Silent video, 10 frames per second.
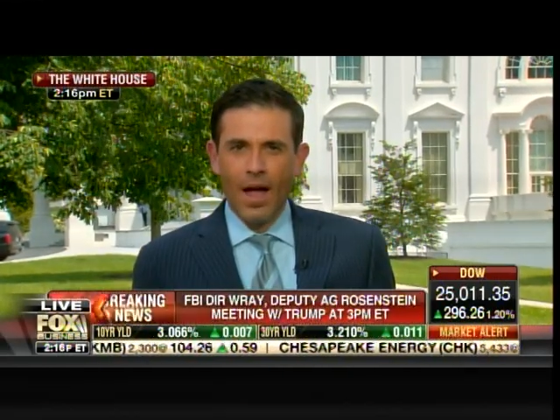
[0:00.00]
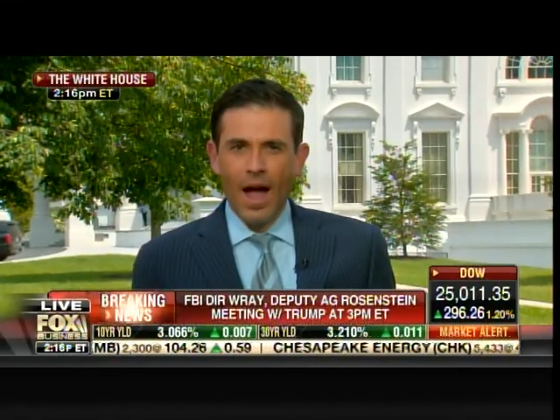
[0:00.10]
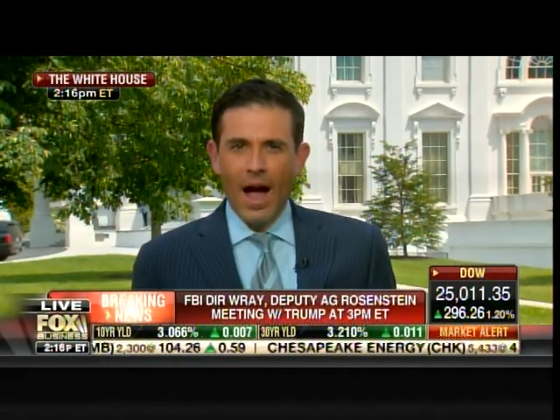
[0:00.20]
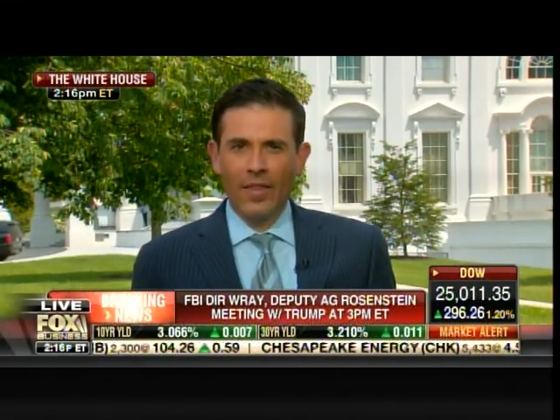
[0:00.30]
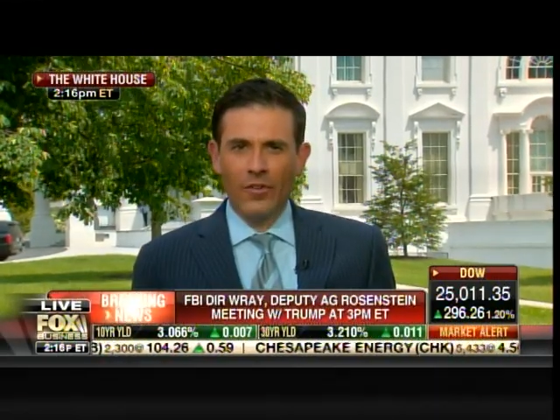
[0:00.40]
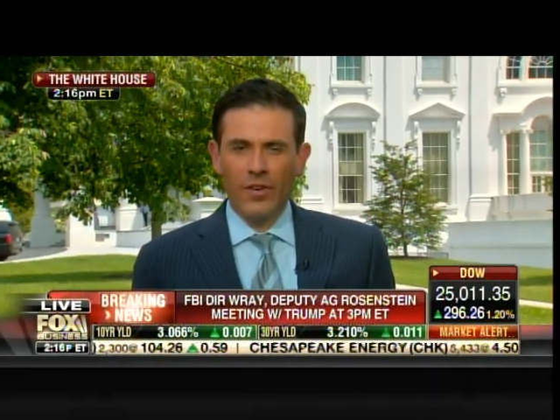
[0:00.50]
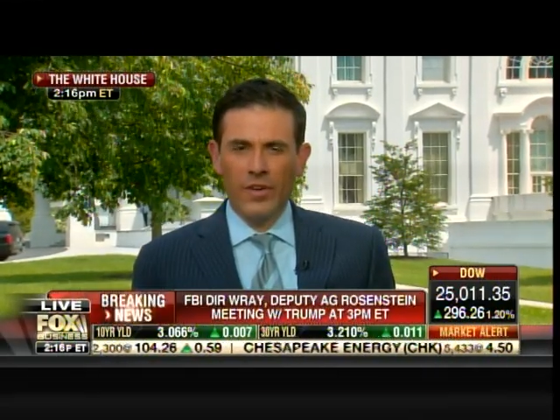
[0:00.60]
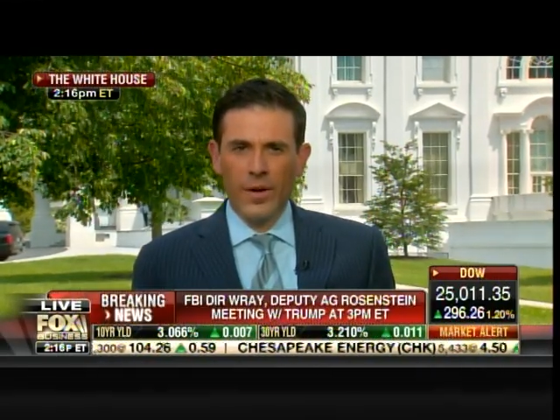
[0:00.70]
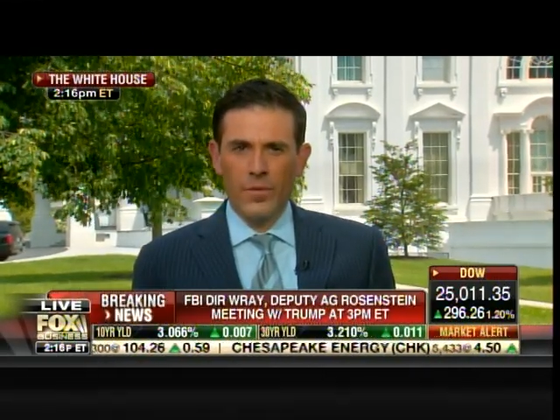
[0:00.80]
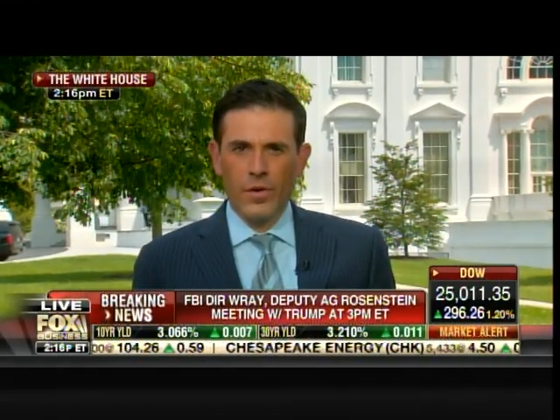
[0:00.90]
Hi there, Trish,
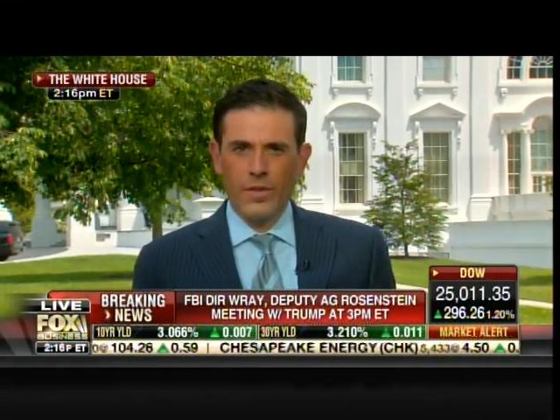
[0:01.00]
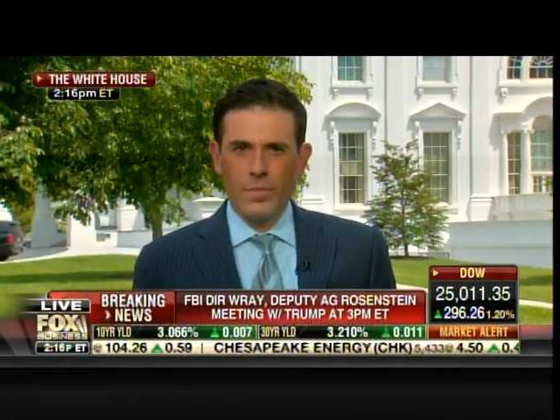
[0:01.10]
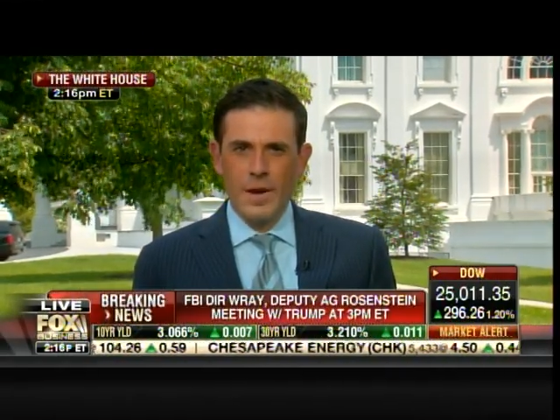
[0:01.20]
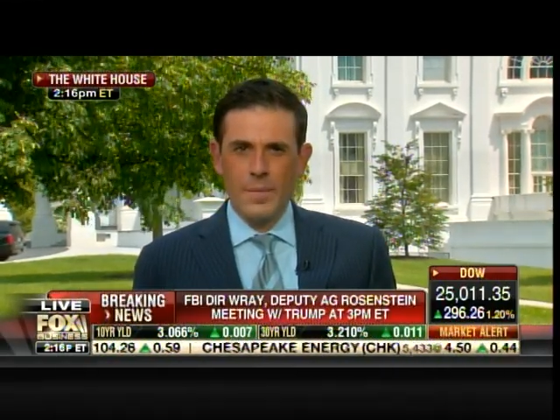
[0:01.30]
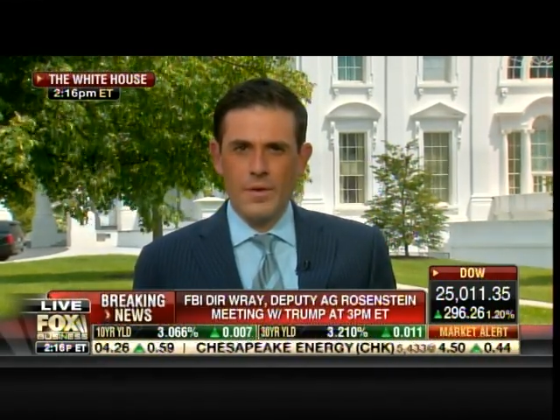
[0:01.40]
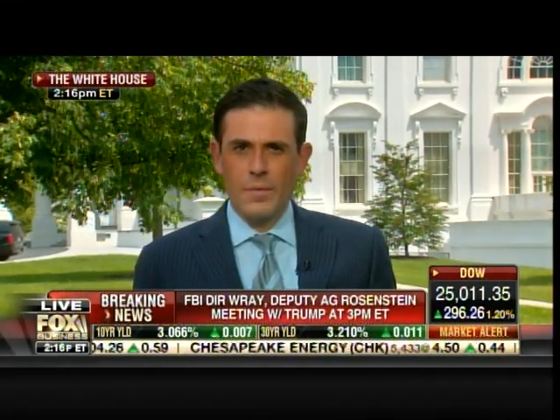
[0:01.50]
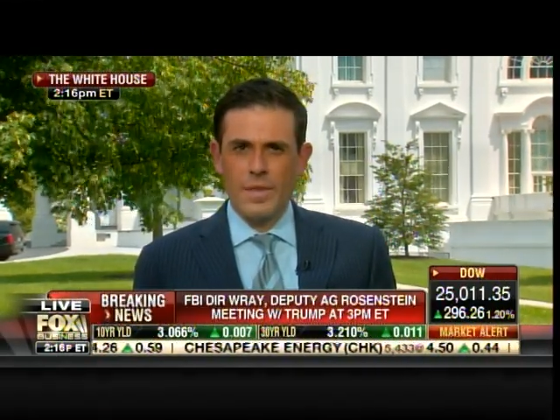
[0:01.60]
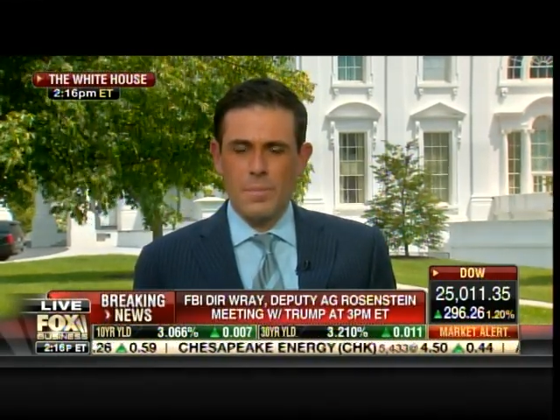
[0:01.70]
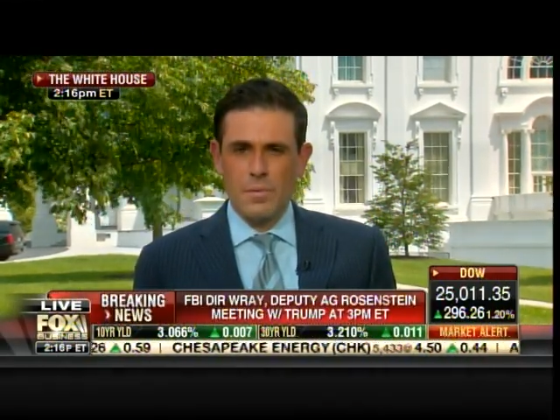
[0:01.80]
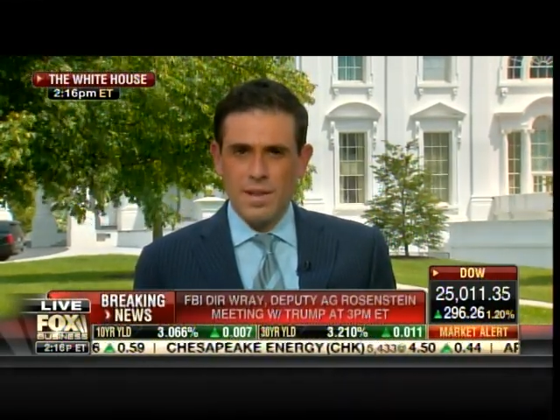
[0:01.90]
and I'm told this meeting
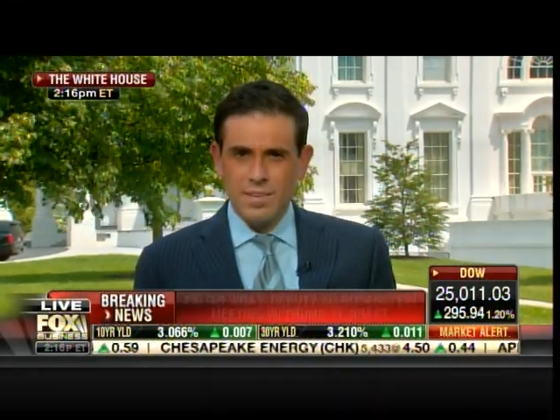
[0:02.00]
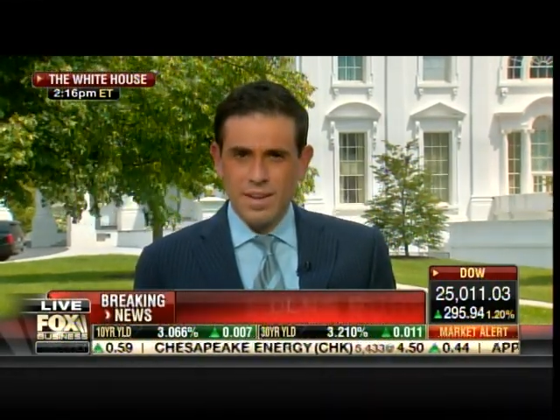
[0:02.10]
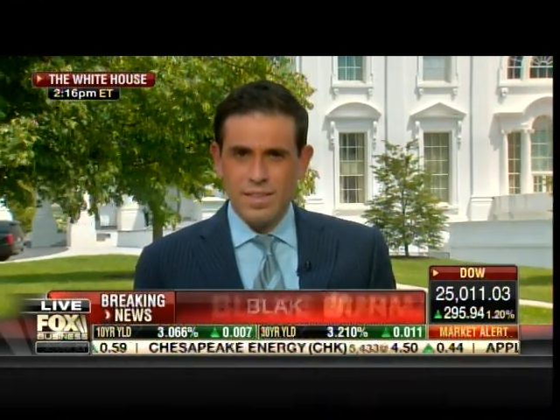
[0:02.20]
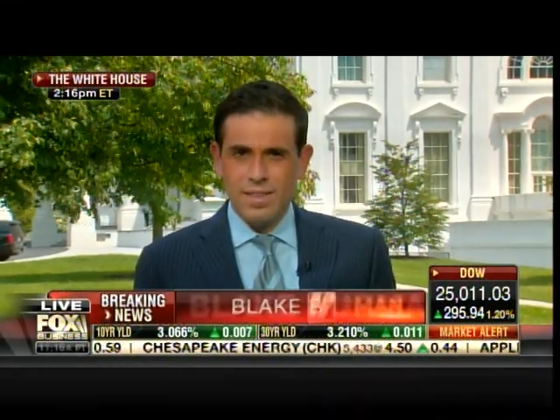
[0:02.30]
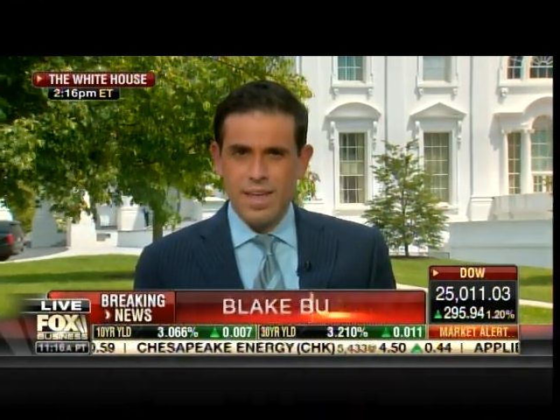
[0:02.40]
between the president,